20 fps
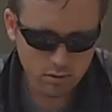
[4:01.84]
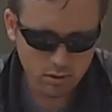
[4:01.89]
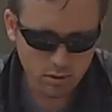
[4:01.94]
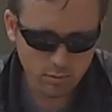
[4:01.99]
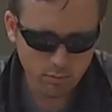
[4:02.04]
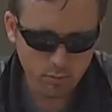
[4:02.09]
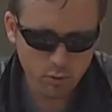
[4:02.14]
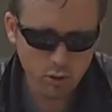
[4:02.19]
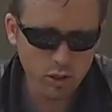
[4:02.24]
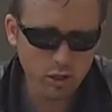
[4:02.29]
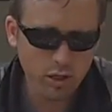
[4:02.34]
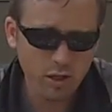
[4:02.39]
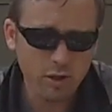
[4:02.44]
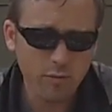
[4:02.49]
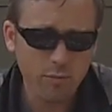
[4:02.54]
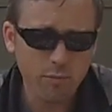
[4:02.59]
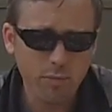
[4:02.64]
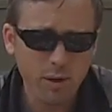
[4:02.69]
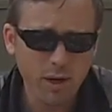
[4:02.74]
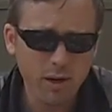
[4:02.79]
the putting on
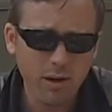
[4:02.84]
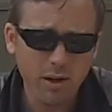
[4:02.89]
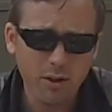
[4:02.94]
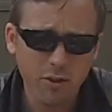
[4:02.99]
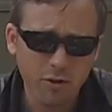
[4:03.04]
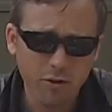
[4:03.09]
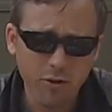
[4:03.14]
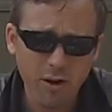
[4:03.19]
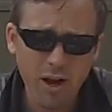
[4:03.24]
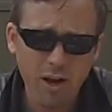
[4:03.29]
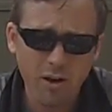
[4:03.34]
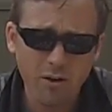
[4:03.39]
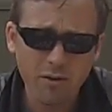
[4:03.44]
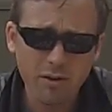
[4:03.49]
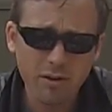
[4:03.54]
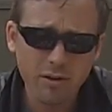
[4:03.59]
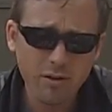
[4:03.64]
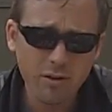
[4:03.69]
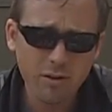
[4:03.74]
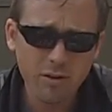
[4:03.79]
the butt on the ground
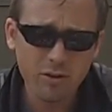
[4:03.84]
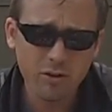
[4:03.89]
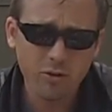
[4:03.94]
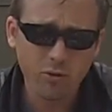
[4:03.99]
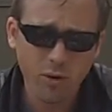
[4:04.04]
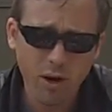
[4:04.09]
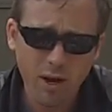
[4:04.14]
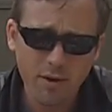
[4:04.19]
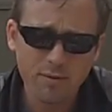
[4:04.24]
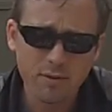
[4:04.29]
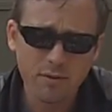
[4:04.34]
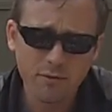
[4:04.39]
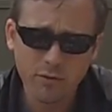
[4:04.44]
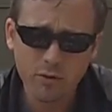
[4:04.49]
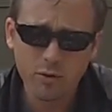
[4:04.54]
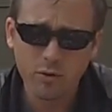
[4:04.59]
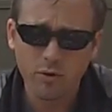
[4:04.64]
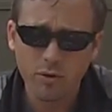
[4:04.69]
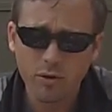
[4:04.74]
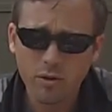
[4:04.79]
derives the
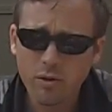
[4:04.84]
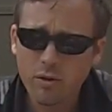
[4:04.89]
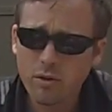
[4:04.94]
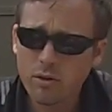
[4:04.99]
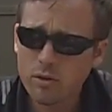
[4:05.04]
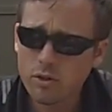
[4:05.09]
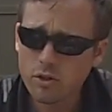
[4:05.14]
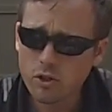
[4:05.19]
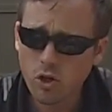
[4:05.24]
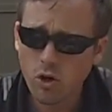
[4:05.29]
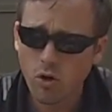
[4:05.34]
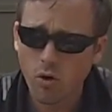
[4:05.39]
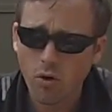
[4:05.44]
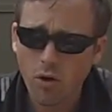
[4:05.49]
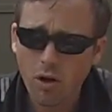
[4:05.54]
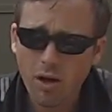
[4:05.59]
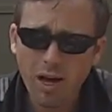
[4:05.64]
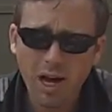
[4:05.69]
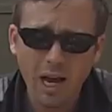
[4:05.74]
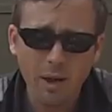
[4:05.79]
food. So
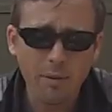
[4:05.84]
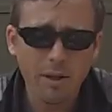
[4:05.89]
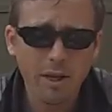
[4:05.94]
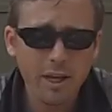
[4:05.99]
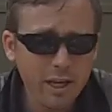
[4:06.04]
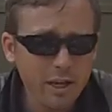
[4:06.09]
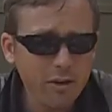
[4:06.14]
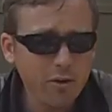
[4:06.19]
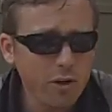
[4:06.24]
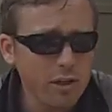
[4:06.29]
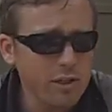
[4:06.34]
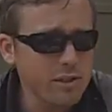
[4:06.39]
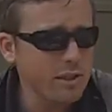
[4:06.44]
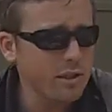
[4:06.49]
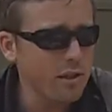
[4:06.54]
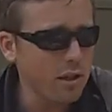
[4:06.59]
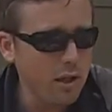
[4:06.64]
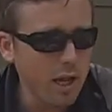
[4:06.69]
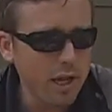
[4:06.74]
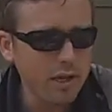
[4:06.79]
I'm increasing
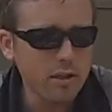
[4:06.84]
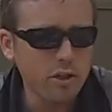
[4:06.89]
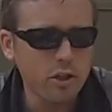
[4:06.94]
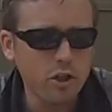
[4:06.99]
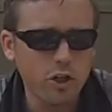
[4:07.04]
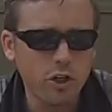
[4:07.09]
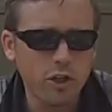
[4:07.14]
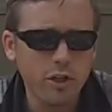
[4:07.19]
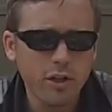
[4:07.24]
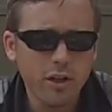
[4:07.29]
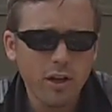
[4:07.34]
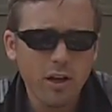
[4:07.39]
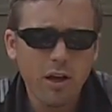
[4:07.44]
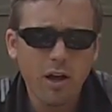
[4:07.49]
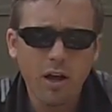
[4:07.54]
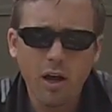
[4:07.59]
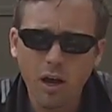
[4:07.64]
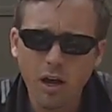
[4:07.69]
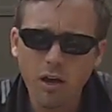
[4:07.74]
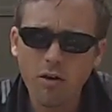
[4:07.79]
the likelihood
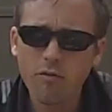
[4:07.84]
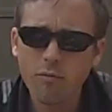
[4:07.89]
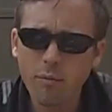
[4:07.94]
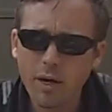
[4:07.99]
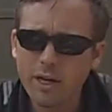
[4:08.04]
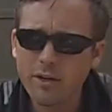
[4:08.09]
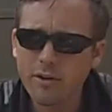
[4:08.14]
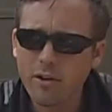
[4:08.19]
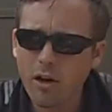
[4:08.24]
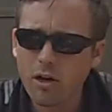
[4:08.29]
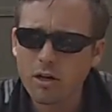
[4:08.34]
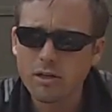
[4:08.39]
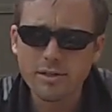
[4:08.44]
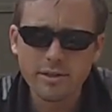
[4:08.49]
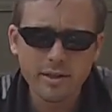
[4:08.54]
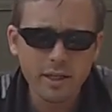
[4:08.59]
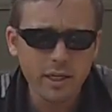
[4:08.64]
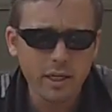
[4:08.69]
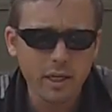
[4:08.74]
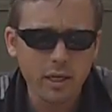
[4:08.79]
of my dog
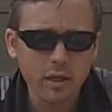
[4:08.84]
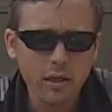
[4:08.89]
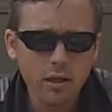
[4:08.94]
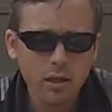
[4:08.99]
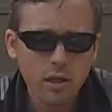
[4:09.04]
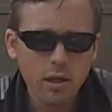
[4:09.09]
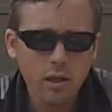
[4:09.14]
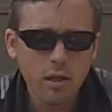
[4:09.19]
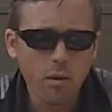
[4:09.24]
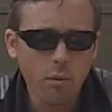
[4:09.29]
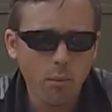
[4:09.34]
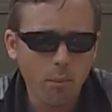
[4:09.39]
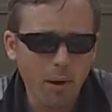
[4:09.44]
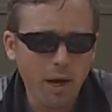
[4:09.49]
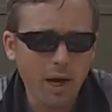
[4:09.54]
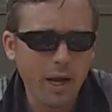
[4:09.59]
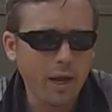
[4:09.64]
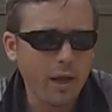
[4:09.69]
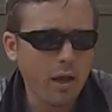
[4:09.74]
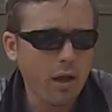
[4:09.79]
sitting
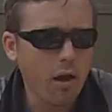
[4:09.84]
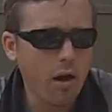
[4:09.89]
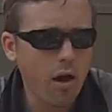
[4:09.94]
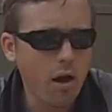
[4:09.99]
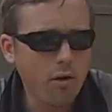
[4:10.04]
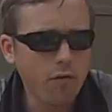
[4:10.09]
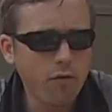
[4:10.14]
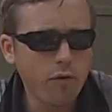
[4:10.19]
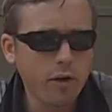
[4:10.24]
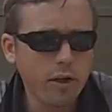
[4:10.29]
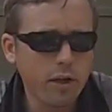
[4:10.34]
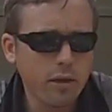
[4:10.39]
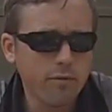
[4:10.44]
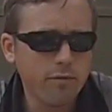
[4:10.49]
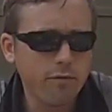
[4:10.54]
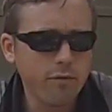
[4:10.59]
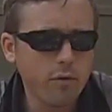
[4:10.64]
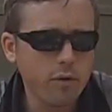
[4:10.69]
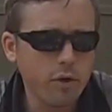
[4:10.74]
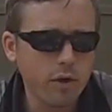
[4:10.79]
by offering him
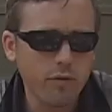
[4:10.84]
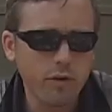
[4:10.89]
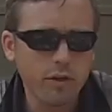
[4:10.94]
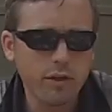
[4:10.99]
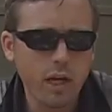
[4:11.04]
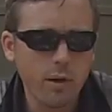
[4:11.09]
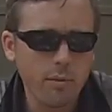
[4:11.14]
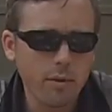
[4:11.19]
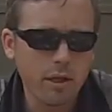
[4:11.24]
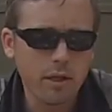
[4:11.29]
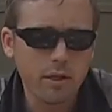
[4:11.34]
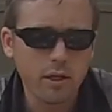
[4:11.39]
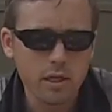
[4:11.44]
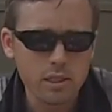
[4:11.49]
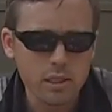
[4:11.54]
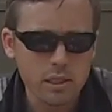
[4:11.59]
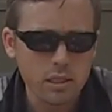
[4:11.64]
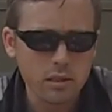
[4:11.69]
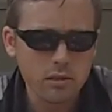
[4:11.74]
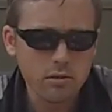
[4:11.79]
food every time he
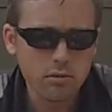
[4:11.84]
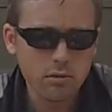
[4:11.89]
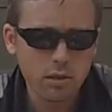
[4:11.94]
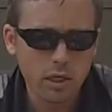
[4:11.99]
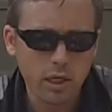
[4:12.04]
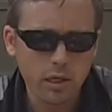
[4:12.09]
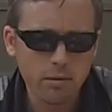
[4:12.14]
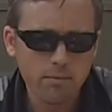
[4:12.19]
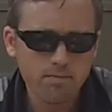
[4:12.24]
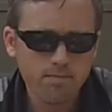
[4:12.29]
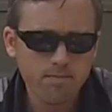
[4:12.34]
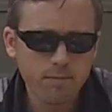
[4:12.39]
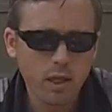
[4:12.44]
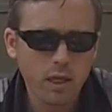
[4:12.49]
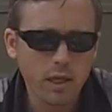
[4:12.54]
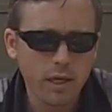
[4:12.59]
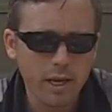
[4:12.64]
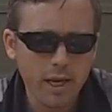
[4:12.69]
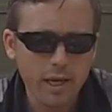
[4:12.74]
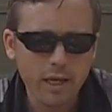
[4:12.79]
does it. Okay?
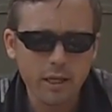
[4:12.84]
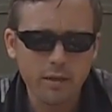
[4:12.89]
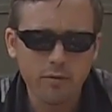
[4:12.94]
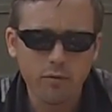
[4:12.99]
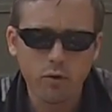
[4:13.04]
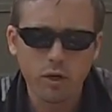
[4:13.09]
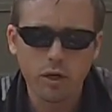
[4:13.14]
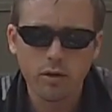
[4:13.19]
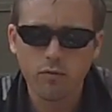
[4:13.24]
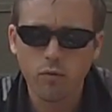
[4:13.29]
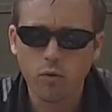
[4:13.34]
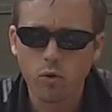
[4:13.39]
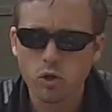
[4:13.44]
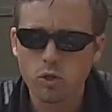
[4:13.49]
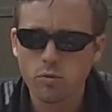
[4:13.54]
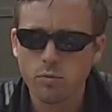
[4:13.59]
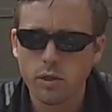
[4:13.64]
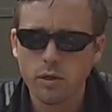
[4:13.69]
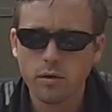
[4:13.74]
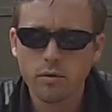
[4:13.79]
Negative
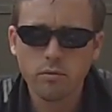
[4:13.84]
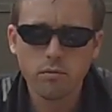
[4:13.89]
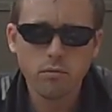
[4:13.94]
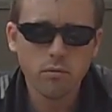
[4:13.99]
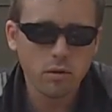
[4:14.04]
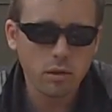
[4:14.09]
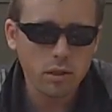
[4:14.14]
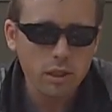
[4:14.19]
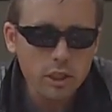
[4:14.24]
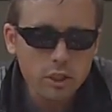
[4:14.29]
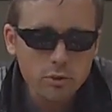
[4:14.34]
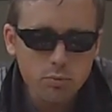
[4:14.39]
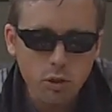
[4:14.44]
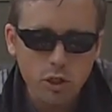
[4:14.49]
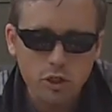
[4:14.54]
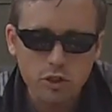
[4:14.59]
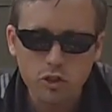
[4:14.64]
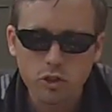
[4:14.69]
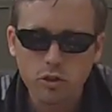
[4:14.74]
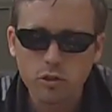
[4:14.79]
reinforcement, leash
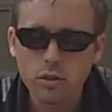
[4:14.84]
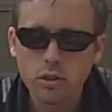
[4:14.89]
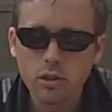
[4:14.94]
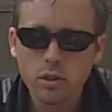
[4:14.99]
pressure.